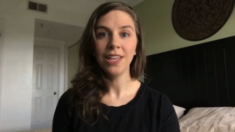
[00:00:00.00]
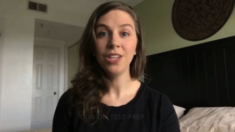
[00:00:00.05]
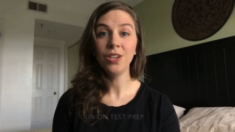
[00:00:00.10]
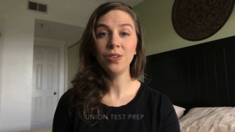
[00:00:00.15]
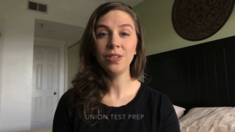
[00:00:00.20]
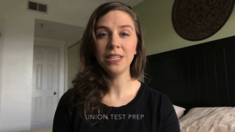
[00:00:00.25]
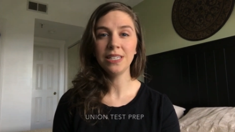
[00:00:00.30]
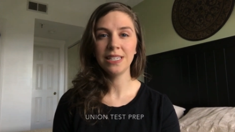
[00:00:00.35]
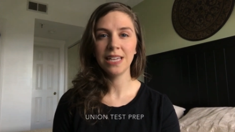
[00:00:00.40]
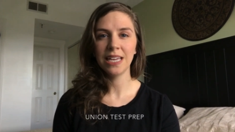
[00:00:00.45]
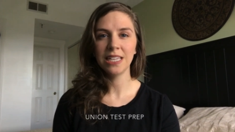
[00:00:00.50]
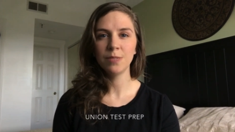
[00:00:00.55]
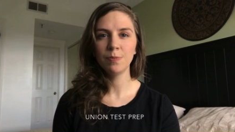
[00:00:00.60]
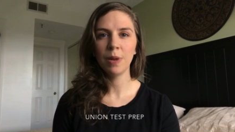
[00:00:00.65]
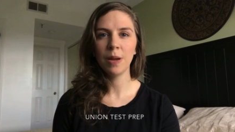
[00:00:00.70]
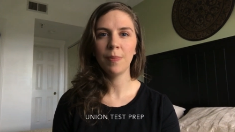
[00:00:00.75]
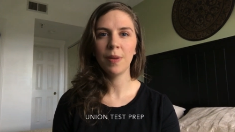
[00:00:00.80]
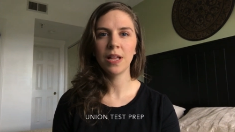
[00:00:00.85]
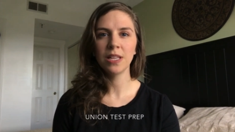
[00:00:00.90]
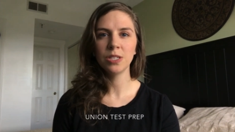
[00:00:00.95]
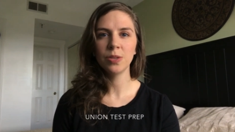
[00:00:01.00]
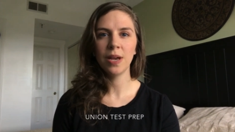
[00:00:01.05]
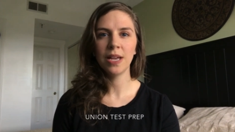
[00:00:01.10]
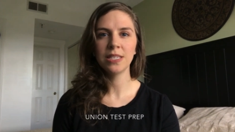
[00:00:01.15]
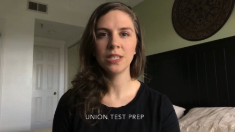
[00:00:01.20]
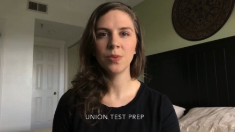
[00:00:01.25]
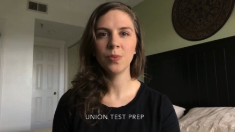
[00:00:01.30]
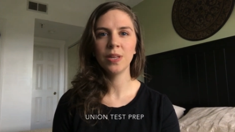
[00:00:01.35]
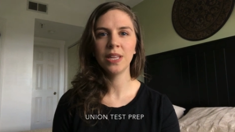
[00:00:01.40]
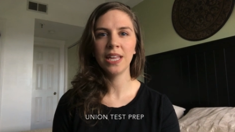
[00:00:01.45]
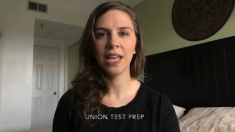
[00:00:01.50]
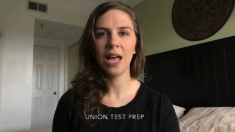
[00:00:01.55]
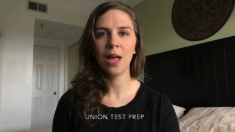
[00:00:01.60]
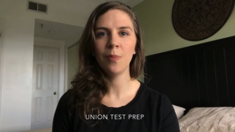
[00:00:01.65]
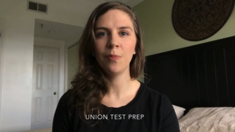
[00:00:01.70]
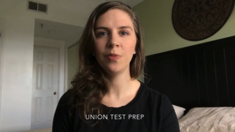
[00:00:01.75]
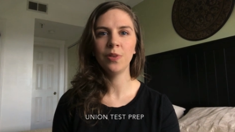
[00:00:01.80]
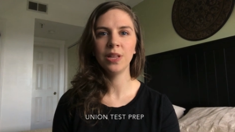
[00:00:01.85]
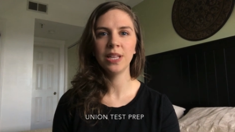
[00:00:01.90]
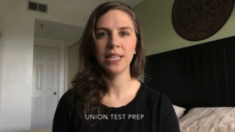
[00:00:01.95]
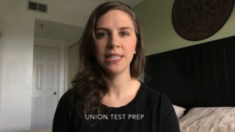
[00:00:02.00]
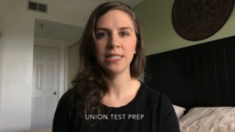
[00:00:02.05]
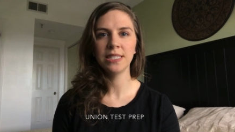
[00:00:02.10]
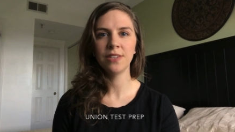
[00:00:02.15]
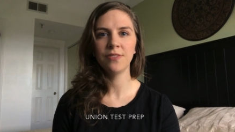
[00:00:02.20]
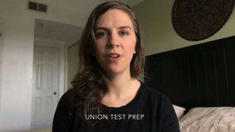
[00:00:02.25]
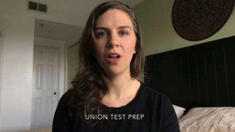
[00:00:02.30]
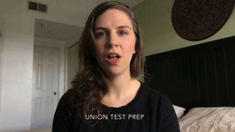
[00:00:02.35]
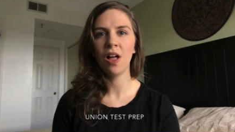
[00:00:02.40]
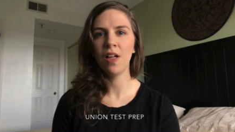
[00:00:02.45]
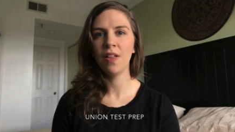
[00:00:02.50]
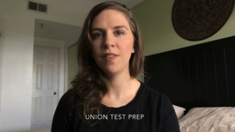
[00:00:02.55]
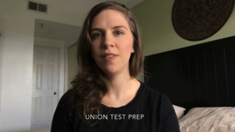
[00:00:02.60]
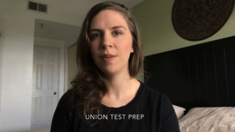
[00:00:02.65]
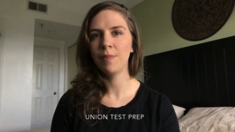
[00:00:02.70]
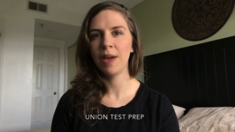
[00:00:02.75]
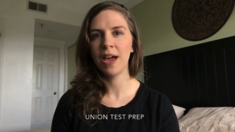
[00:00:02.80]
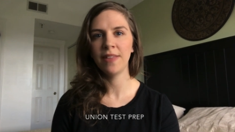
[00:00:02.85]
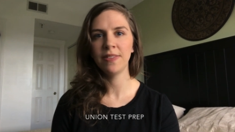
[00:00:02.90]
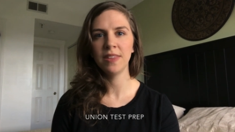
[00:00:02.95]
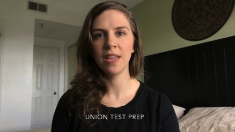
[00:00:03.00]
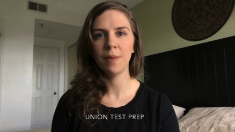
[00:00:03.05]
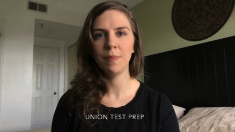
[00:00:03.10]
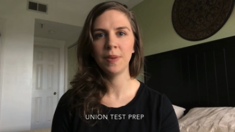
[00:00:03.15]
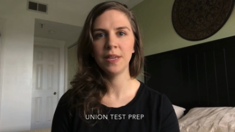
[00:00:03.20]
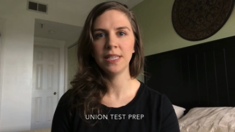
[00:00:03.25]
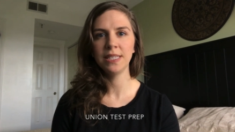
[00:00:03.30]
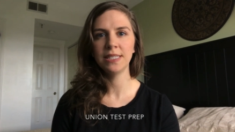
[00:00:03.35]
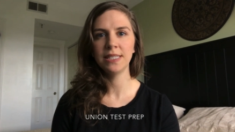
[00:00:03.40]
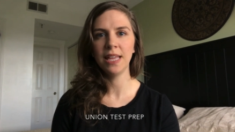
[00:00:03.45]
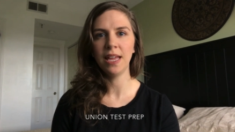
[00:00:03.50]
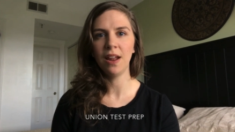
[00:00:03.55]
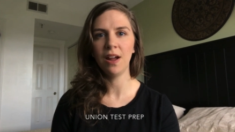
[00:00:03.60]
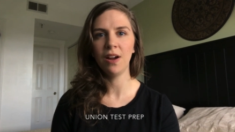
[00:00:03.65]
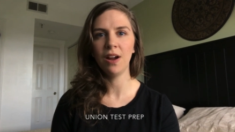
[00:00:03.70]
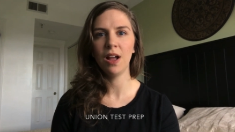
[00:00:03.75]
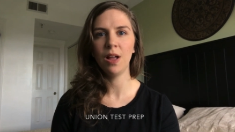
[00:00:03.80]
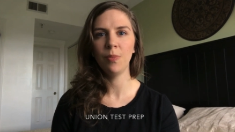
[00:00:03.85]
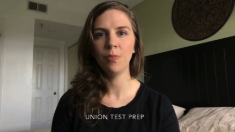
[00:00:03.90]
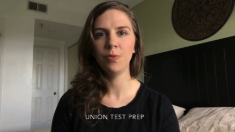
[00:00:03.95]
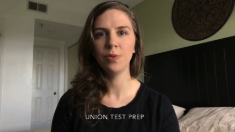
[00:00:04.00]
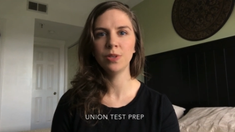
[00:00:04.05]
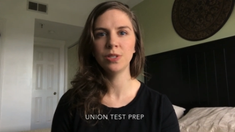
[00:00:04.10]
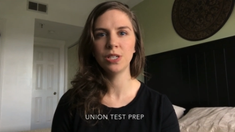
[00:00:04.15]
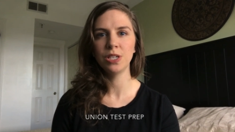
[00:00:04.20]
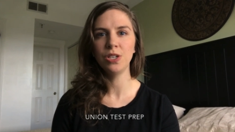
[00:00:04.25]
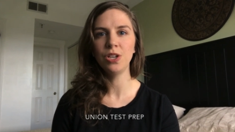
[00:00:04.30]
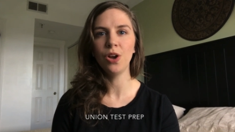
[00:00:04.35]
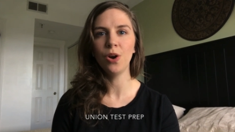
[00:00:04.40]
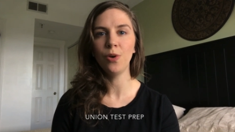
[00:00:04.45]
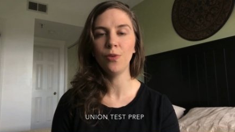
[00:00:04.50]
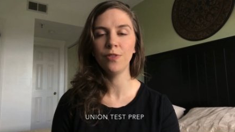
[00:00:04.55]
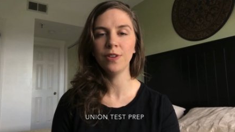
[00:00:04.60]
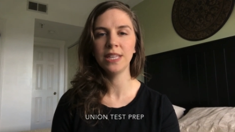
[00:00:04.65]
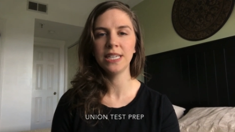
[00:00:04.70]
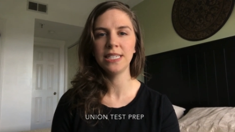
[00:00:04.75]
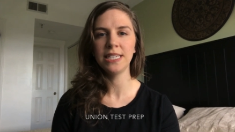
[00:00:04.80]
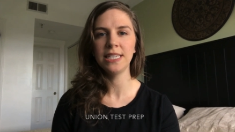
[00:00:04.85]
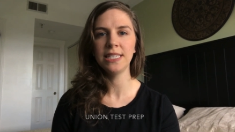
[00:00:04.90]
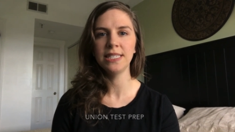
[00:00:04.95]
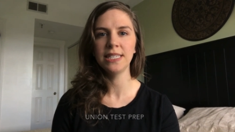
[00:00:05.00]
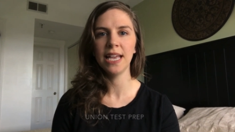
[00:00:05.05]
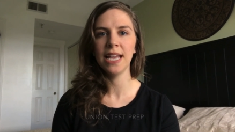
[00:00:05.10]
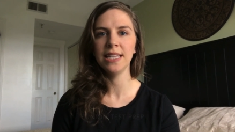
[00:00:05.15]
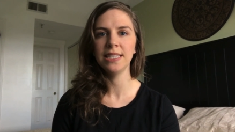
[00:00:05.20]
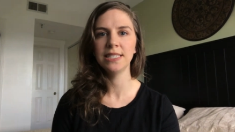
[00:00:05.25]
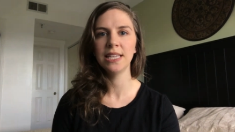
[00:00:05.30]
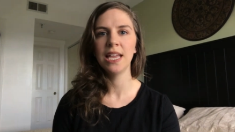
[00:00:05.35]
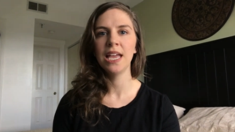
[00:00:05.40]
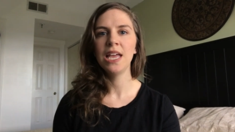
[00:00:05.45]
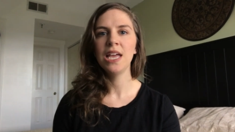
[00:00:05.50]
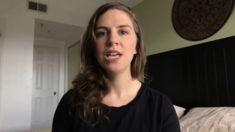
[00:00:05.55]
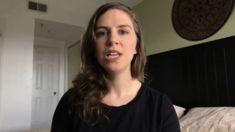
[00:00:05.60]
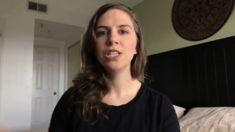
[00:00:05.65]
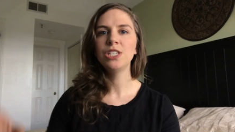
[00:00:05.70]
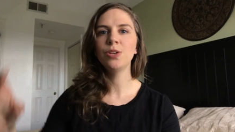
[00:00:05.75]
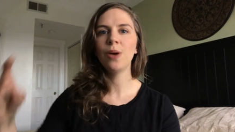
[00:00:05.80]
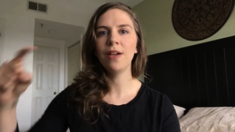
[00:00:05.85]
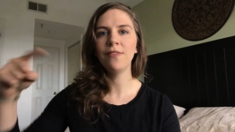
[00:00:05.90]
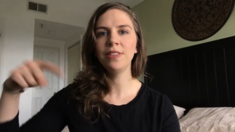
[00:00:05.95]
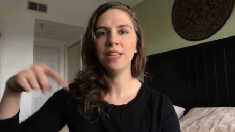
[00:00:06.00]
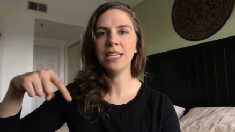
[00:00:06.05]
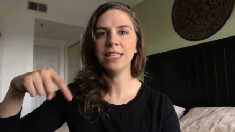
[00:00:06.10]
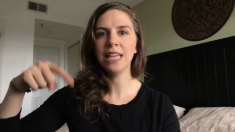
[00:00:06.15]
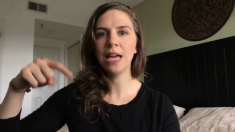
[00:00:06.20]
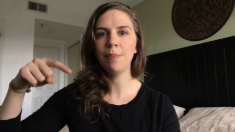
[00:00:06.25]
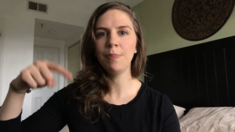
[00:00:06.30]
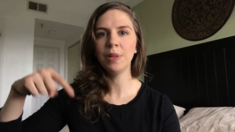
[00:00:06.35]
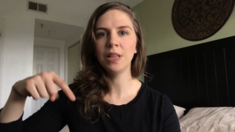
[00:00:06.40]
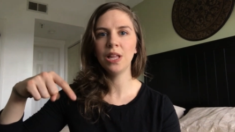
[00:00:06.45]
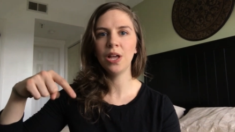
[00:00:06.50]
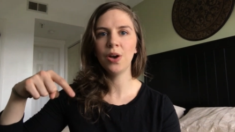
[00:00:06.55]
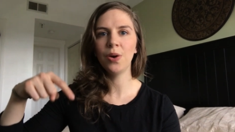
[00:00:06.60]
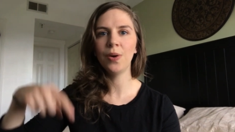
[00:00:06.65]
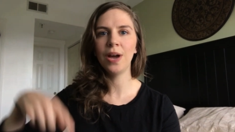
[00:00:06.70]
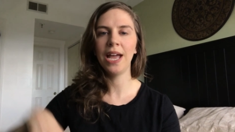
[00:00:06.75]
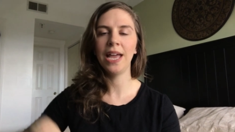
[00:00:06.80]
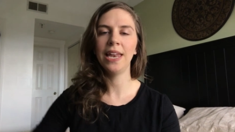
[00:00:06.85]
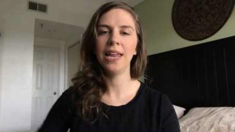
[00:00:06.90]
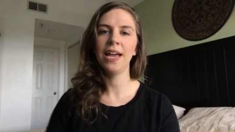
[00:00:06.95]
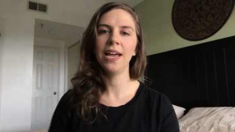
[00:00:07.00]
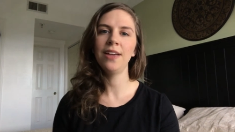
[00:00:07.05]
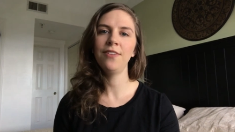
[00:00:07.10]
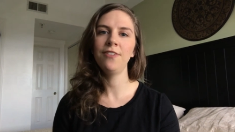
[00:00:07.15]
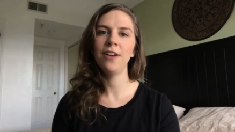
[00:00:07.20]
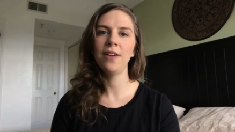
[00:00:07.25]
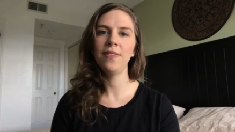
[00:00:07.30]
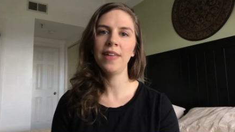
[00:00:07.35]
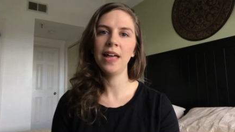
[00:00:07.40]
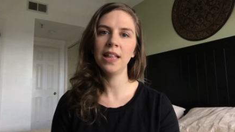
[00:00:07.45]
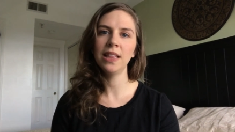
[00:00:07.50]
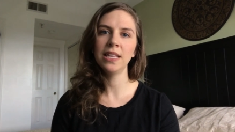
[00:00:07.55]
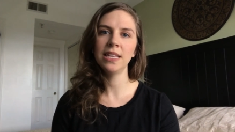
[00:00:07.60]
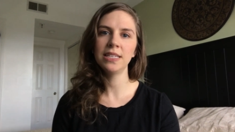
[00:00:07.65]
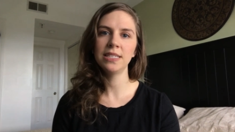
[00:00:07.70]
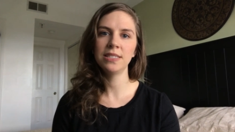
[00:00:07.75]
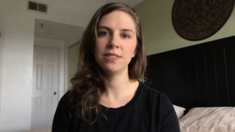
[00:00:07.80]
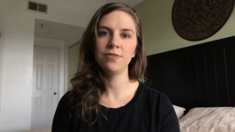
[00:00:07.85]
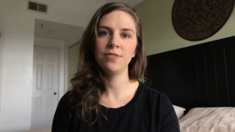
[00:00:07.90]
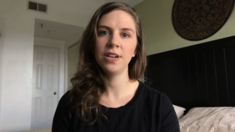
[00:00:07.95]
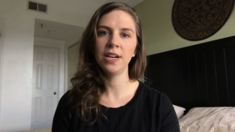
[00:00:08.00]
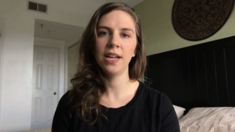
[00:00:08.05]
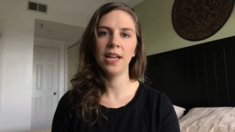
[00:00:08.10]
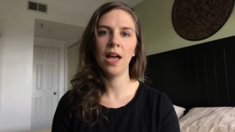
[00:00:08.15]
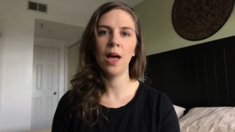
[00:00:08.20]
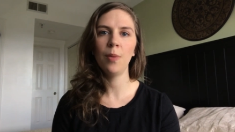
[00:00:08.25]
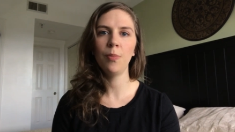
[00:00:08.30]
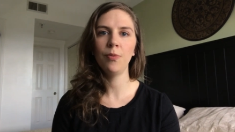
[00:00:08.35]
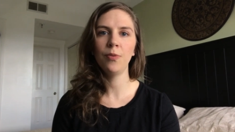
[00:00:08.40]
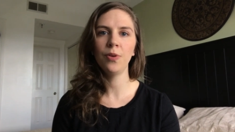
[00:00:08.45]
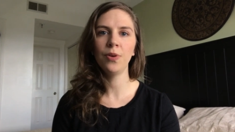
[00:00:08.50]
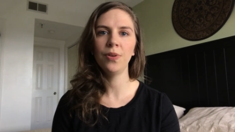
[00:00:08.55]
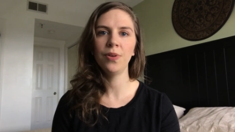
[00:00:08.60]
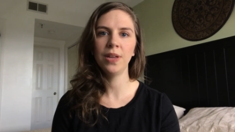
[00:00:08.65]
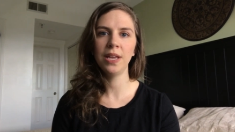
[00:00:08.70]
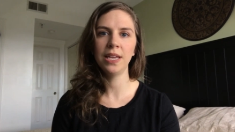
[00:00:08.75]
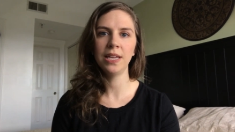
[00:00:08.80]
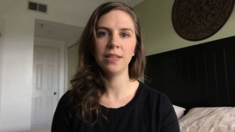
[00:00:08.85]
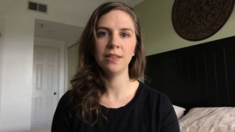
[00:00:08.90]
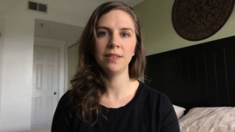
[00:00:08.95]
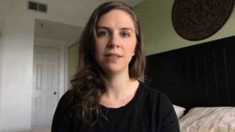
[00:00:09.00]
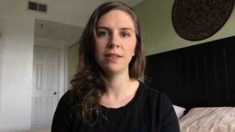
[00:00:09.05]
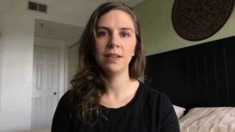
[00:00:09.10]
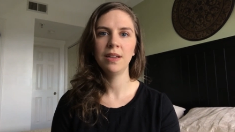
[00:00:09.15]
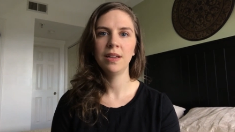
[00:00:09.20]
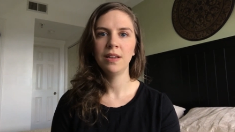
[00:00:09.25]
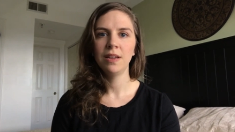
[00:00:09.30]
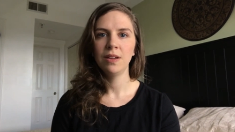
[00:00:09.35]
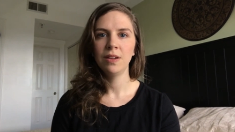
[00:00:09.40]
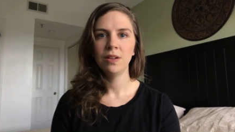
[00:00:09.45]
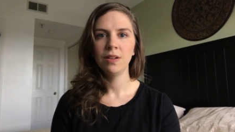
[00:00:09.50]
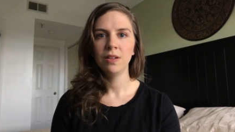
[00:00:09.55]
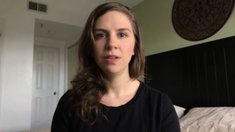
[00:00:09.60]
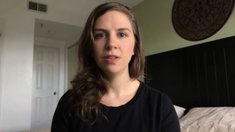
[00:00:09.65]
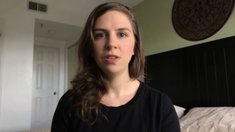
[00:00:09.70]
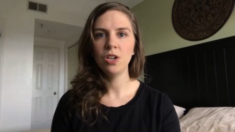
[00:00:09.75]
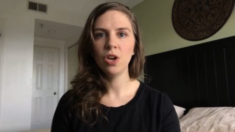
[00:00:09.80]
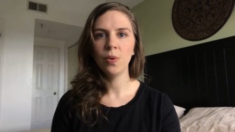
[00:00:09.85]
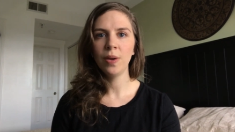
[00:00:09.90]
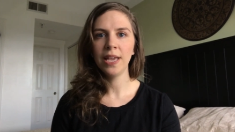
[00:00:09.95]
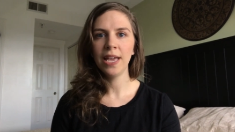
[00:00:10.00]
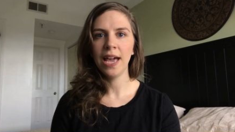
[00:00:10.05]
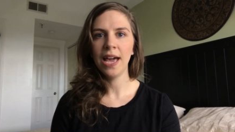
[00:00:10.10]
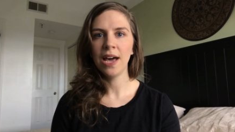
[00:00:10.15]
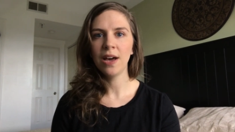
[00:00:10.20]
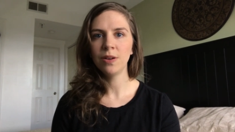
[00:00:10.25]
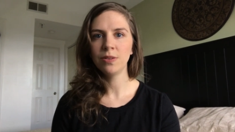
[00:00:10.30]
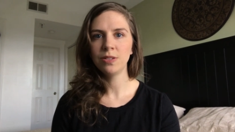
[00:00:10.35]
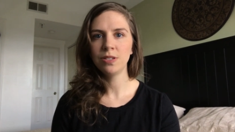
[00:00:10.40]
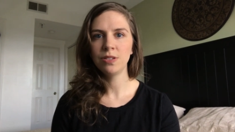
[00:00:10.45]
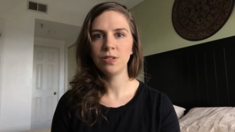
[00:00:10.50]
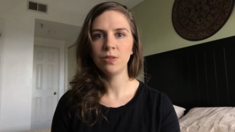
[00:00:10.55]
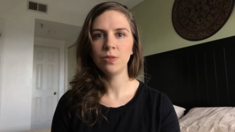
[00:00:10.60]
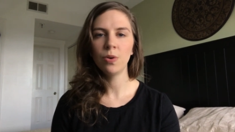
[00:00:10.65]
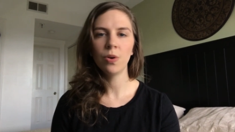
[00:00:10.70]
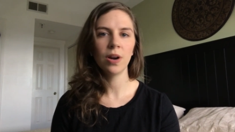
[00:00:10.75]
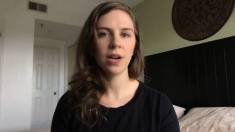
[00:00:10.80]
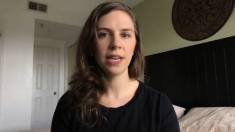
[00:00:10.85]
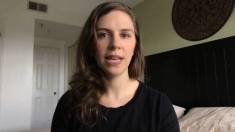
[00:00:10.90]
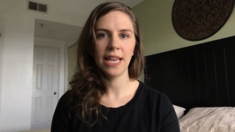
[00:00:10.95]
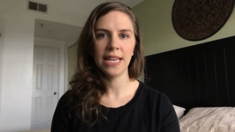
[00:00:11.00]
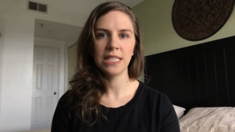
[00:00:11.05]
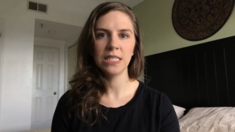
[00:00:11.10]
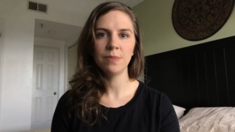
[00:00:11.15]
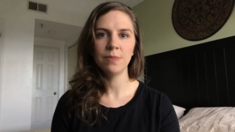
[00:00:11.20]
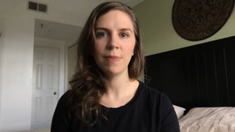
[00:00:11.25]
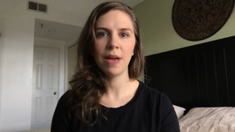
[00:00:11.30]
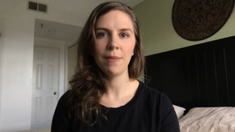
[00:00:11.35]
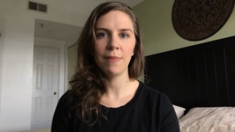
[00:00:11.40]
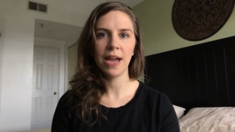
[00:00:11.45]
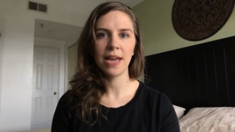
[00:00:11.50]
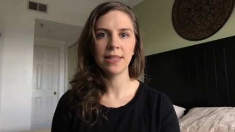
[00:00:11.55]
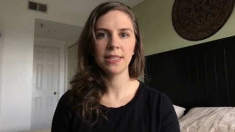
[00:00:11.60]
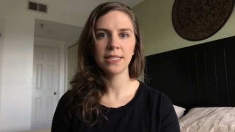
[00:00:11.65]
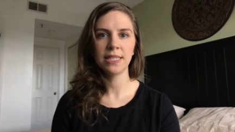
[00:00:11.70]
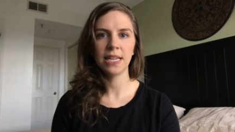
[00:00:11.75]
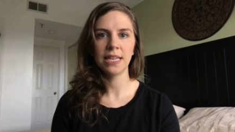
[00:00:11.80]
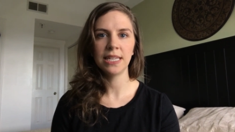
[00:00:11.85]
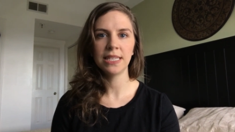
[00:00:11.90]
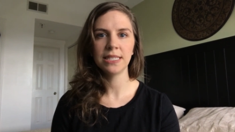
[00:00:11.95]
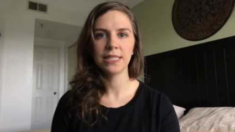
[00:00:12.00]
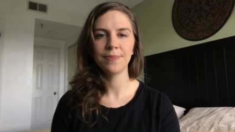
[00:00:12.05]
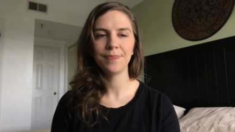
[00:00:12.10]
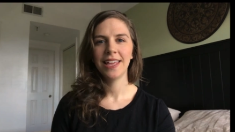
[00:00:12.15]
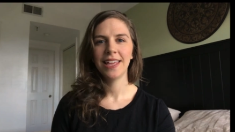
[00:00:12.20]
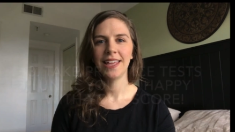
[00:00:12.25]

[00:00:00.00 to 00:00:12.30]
Union Test Prep also has a really helpful list of all of the math topics that are helpful to know for the TEAS test. So I've linked that below, and I found that list very helpful in knowing how to organize my math studies.